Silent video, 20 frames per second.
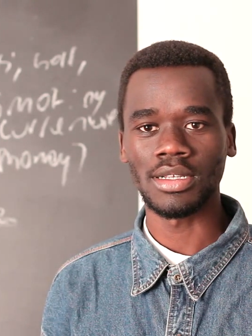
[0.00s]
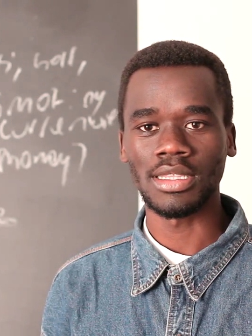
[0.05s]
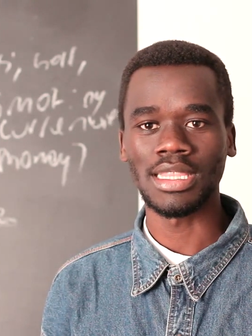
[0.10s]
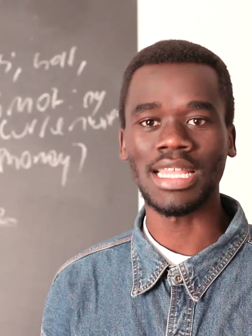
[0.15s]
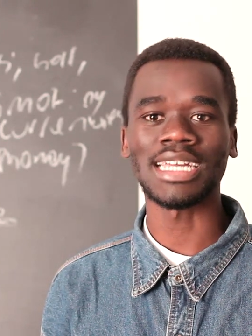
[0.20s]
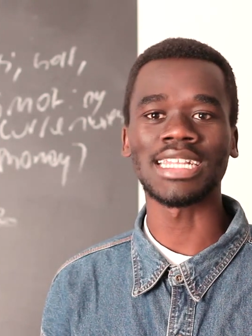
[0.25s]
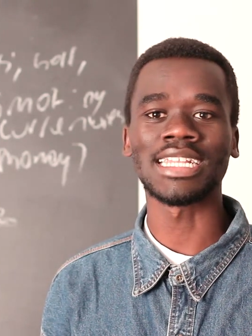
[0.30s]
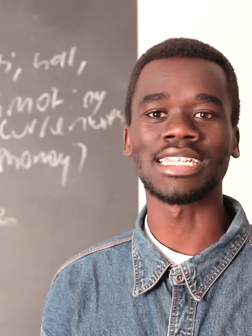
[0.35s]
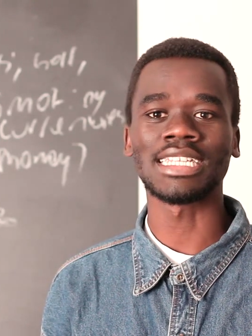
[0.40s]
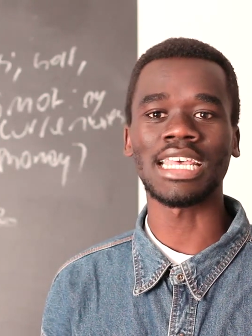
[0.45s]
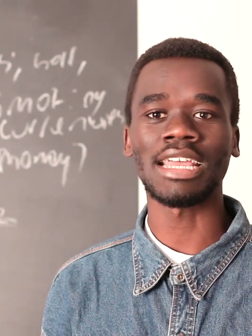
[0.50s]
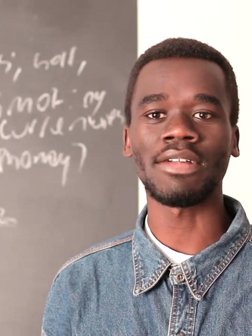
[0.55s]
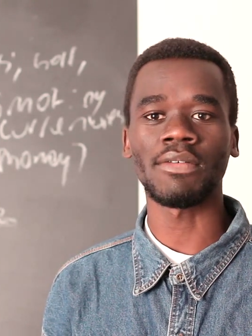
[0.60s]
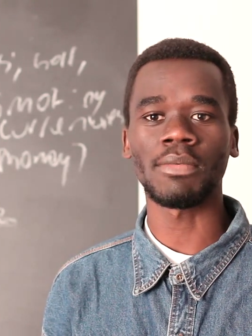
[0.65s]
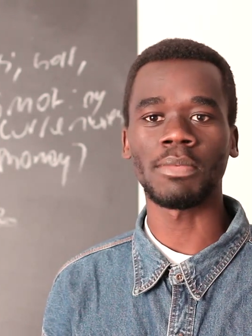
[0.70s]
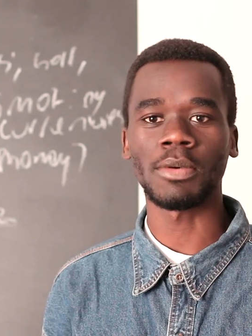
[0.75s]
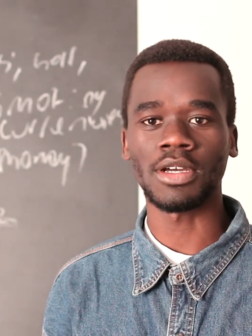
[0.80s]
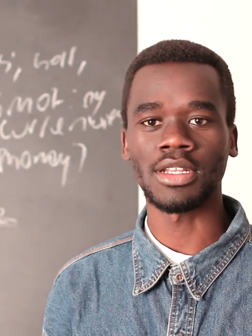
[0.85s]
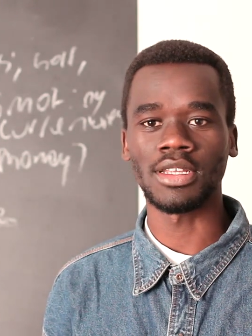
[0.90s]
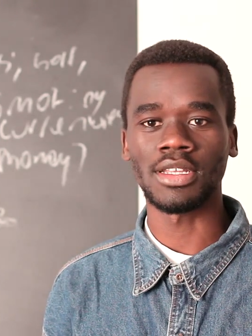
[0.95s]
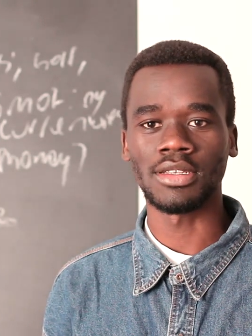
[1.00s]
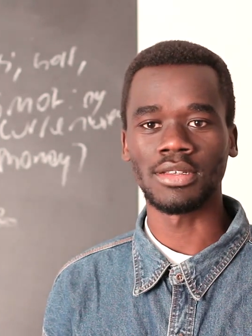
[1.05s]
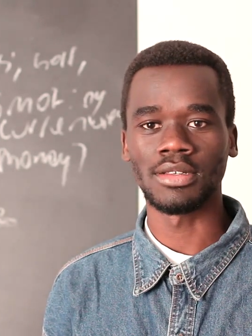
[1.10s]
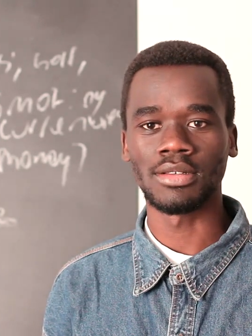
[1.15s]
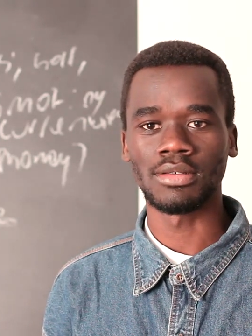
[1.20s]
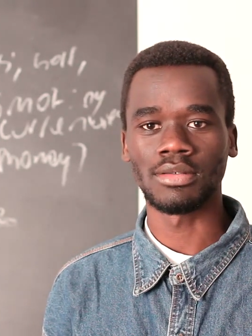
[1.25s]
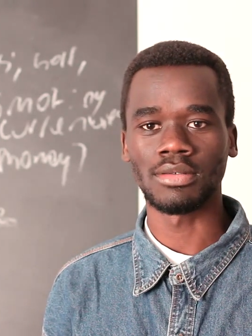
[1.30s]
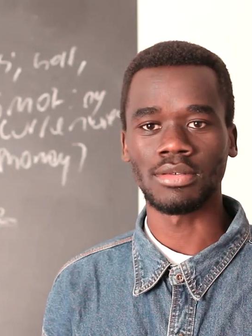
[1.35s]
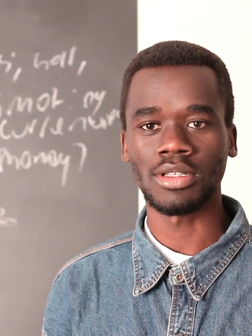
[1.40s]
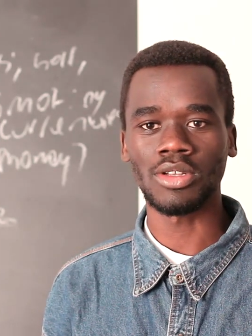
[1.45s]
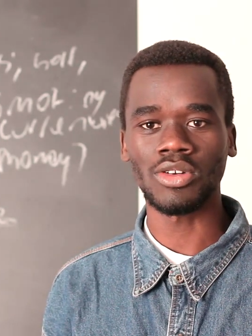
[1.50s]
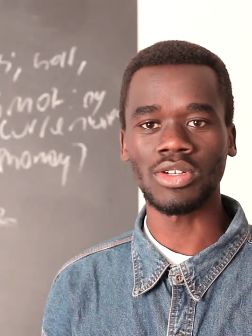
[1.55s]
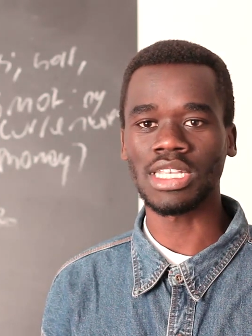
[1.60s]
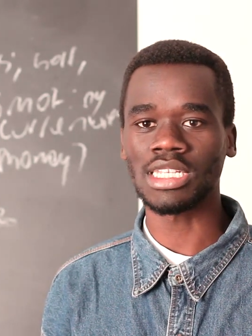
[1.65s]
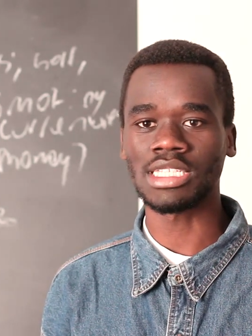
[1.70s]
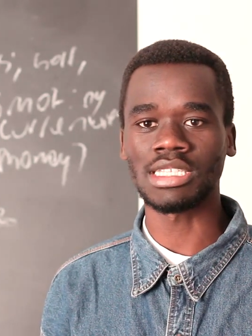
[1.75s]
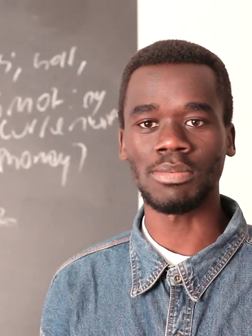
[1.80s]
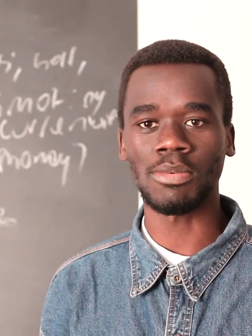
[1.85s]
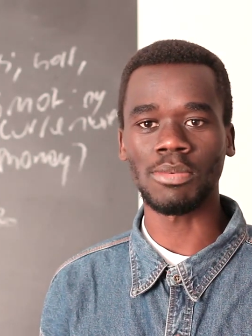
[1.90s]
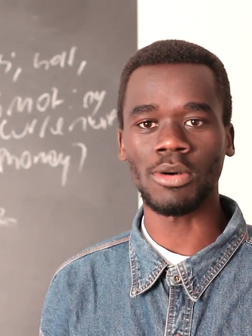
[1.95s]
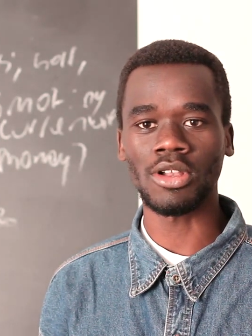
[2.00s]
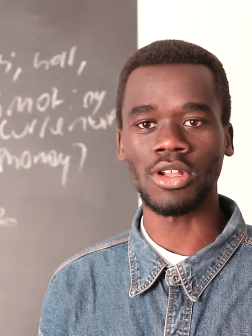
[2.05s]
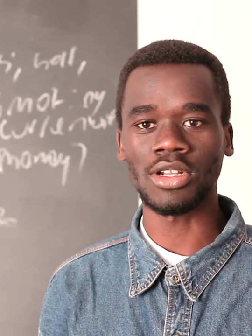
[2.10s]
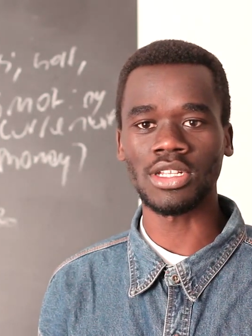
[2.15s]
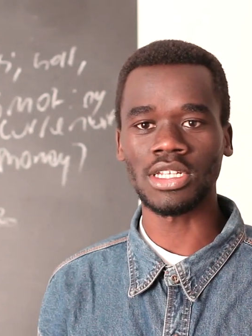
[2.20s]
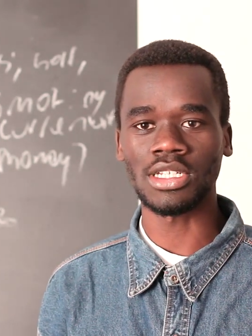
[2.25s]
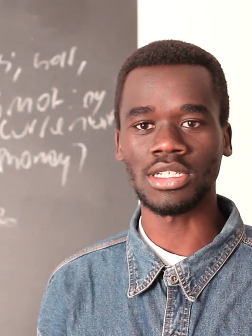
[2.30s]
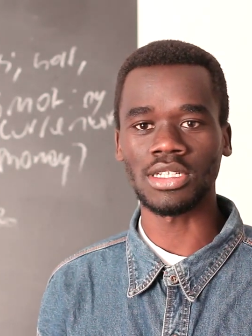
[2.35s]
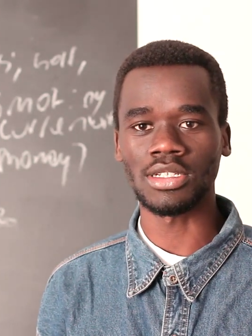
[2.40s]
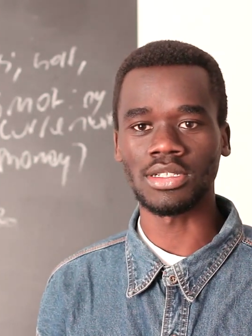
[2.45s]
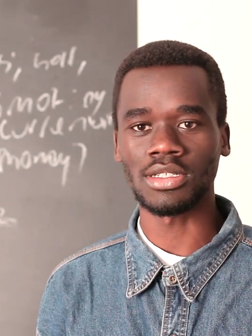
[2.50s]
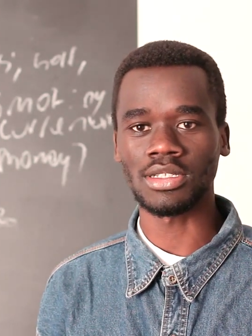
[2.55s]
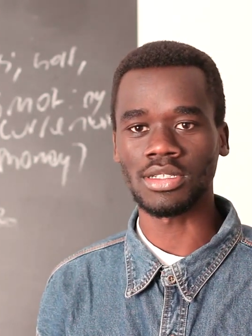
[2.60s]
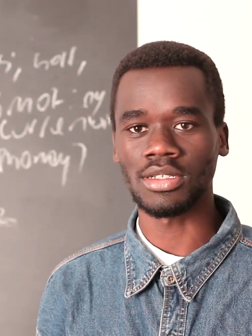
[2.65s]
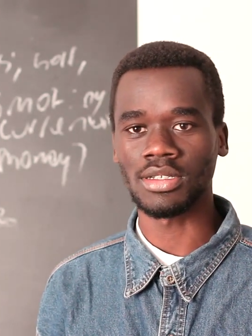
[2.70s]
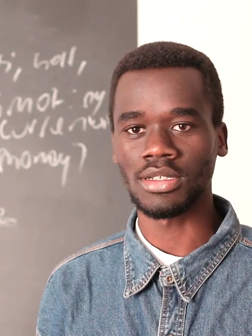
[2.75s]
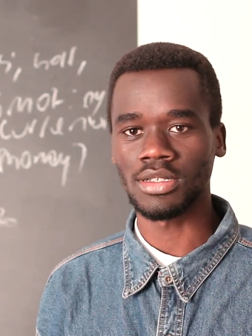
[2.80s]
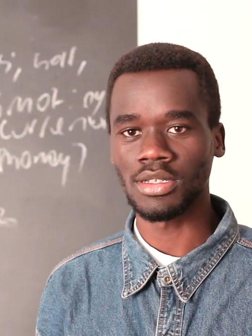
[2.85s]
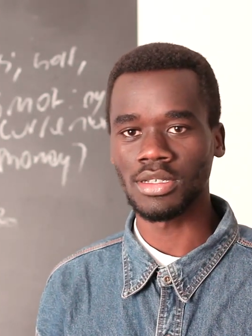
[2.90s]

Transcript: That is everybody, not just the politicians.